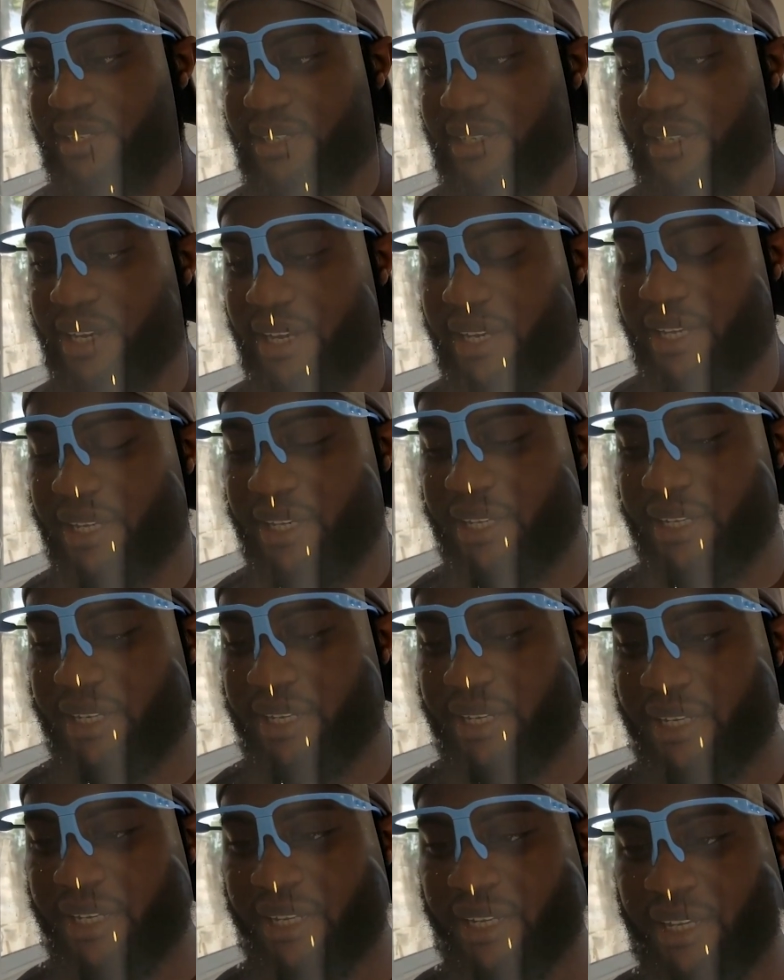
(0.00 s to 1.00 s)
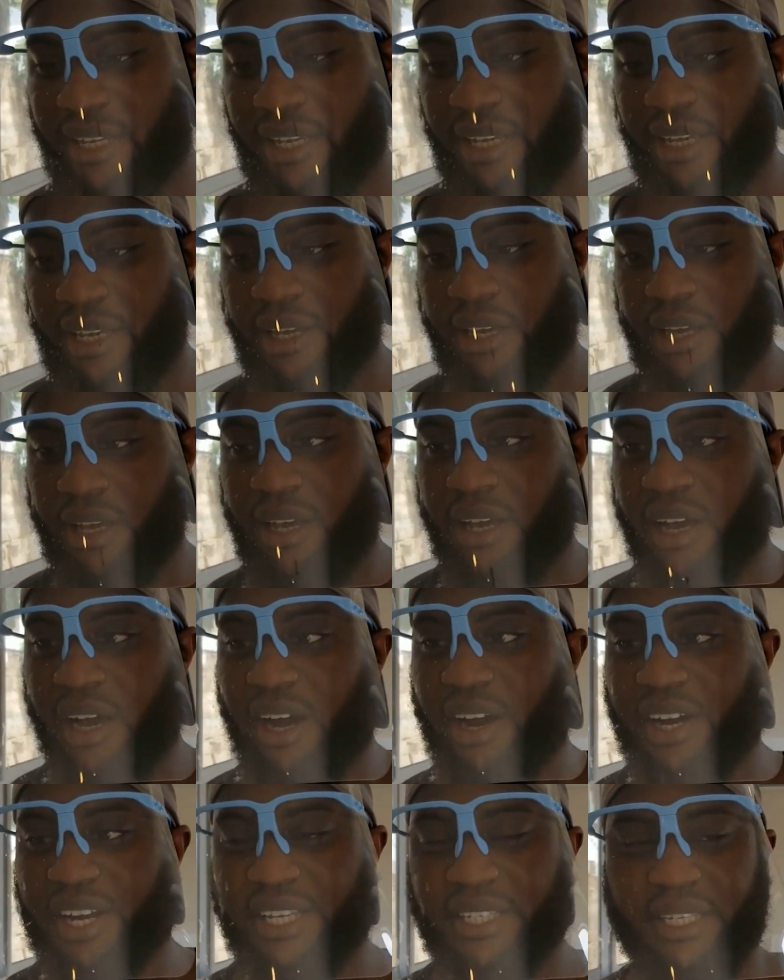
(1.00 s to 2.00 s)
studied
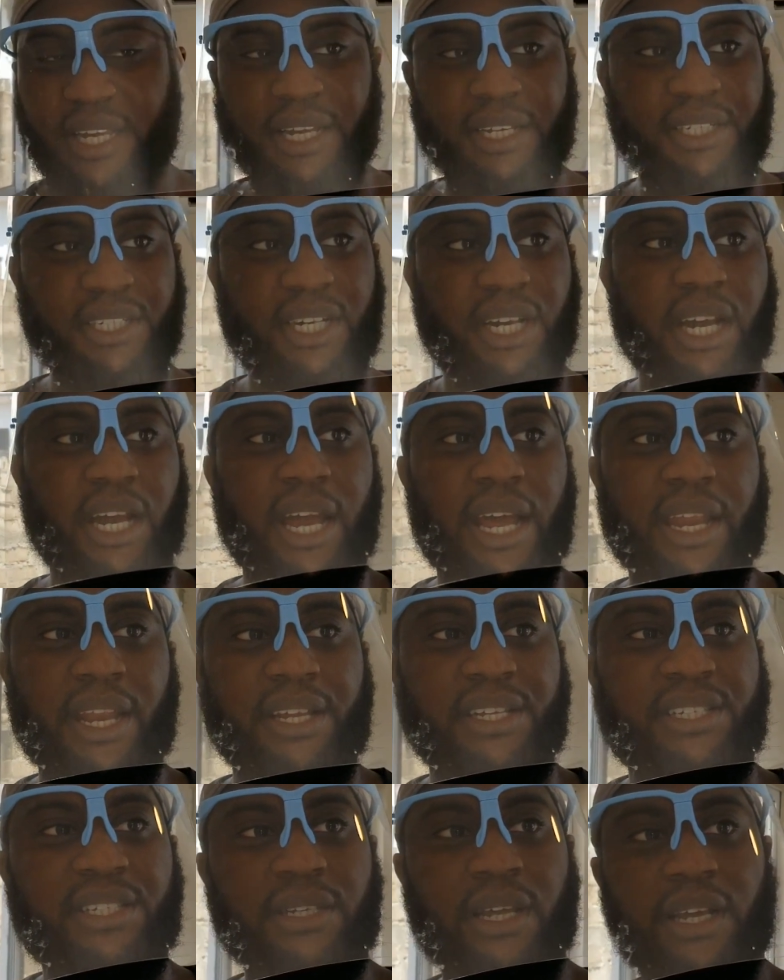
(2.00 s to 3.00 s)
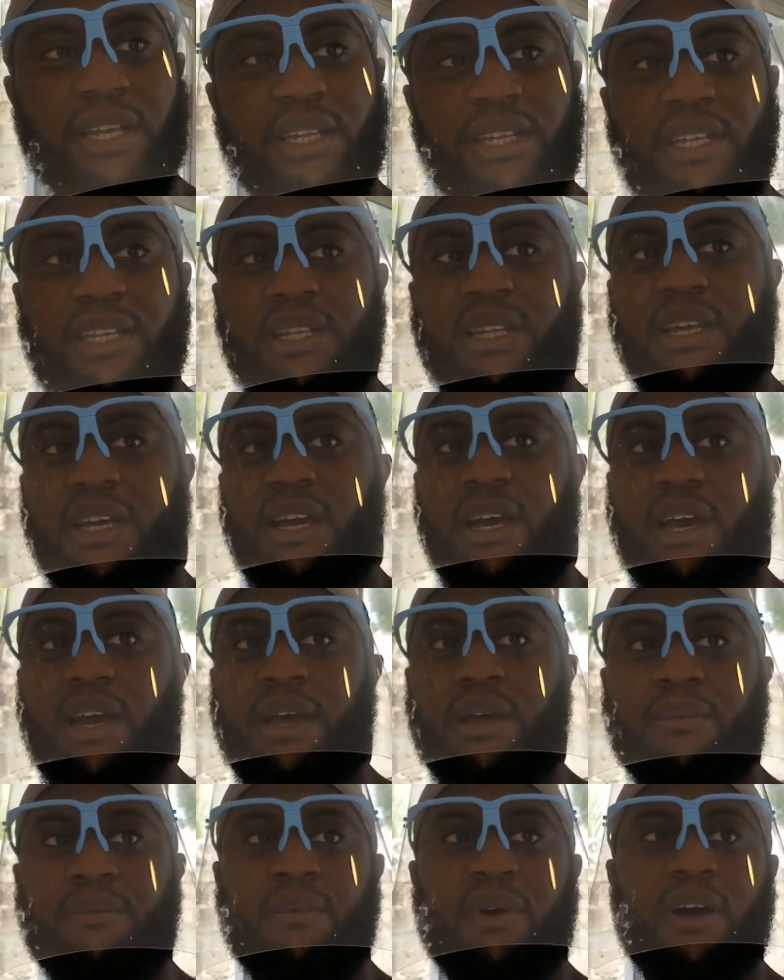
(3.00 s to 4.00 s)
architecture and I studied
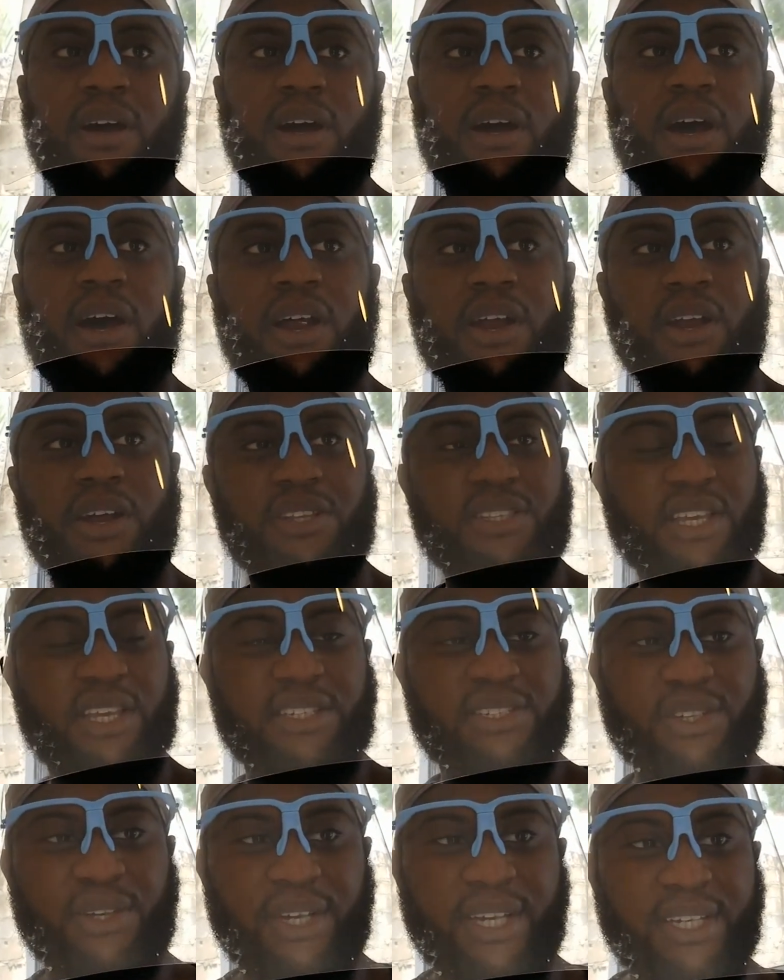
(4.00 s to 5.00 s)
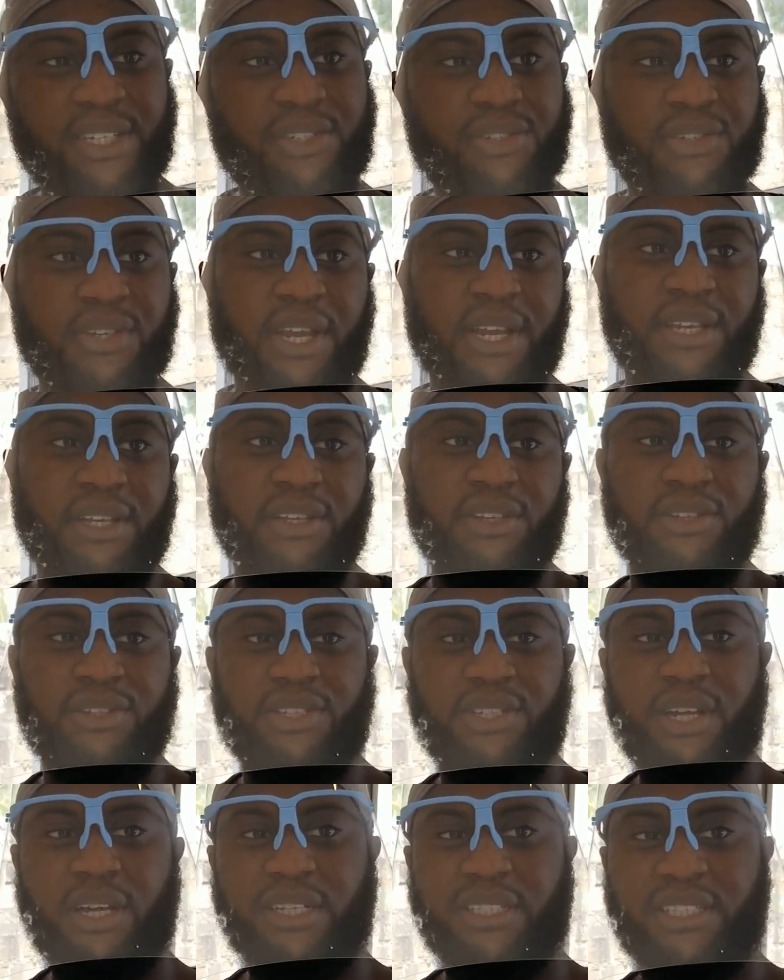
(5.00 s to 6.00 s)
architecture history, and you
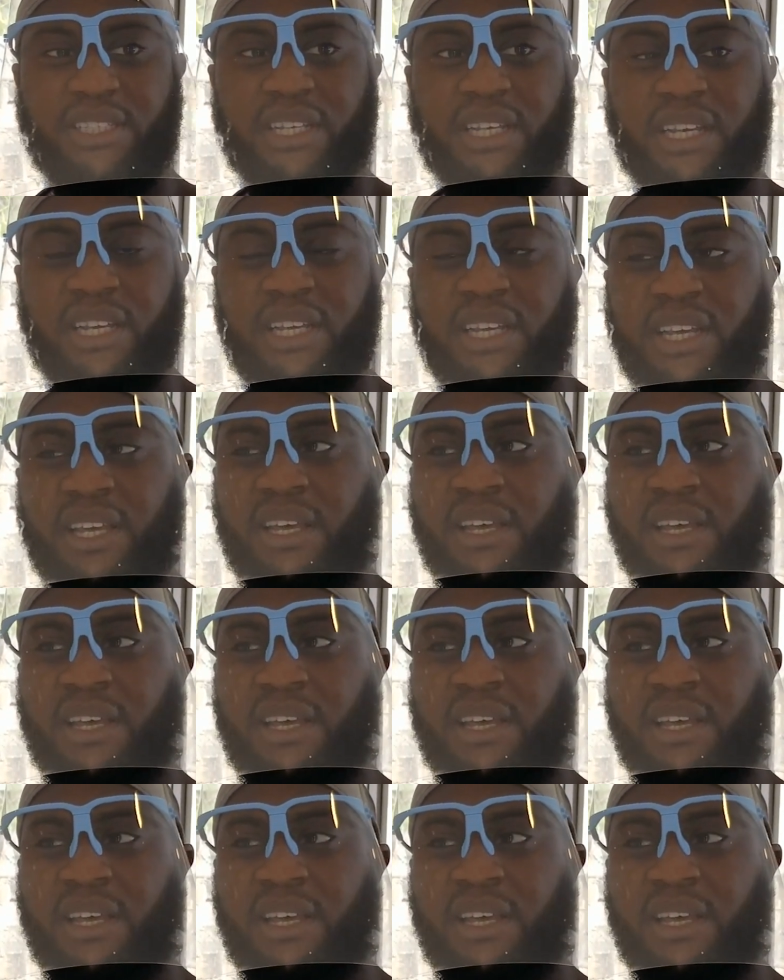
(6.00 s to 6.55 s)
start to